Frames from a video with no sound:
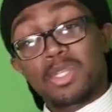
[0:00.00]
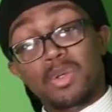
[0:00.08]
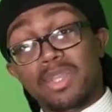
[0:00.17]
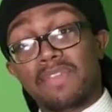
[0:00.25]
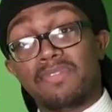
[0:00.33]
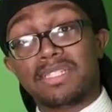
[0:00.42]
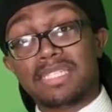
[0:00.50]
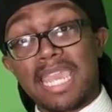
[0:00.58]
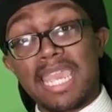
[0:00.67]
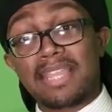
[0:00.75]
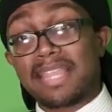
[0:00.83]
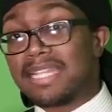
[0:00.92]
he'll give a
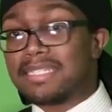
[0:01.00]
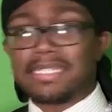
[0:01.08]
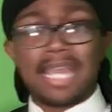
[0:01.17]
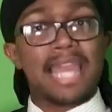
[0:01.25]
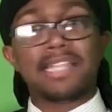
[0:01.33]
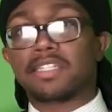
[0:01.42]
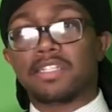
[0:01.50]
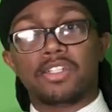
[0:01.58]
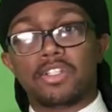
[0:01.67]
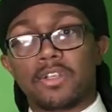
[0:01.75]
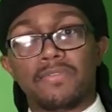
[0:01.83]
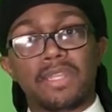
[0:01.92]
take that's not as
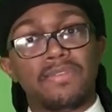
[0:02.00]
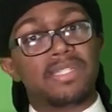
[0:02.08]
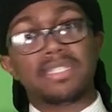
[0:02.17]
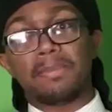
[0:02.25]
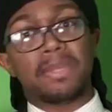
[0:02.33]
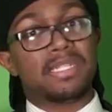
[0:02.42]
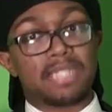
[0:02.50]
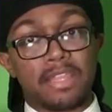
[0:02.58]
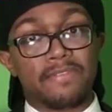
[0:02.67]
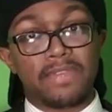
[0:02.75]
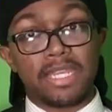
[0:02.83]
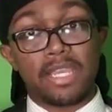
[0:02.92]
conservative as some of his
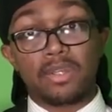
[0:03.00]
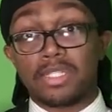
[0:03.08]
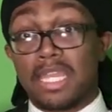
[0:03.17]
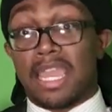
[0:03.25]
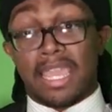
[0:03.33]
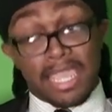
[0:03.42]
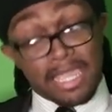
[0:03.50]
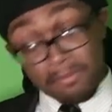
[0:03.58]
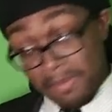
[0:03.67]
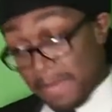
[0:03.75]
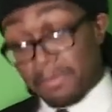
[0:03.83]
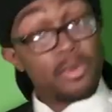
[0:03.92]
other videos, and
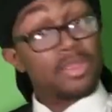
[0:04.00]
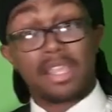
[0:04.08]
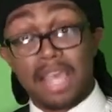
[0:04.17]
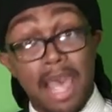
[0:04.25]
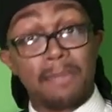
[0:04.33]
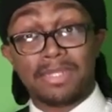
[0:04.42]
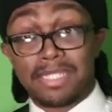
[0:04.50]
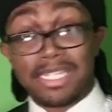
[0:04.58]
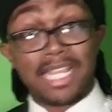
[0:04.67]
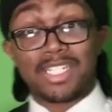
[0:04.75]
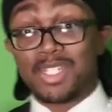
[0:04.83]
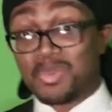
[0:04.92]
people in the comment
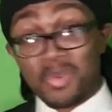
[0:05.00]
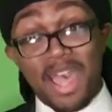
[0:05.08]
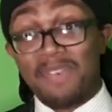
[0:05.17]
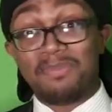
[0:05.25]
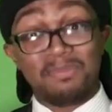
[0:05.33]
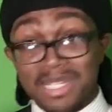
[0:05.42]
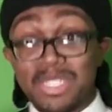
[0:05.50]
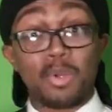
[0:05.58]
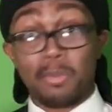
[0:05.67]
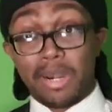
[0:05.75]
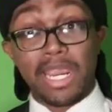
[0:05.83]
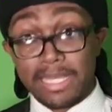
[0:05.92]
sections will have mental
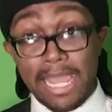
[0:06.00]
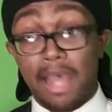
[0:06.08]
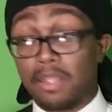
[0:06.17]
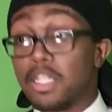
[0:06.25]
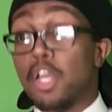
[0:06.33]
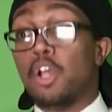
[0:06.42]
breakdowns.